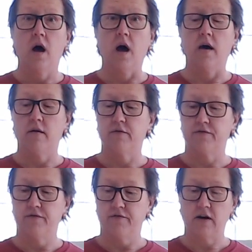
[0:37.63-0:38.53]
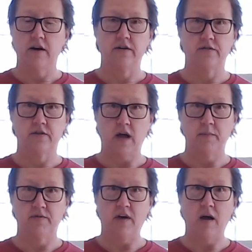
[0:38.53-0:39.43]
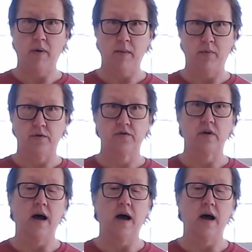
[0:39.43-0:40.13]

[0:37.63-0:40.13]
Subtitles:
of various types of hot peppers.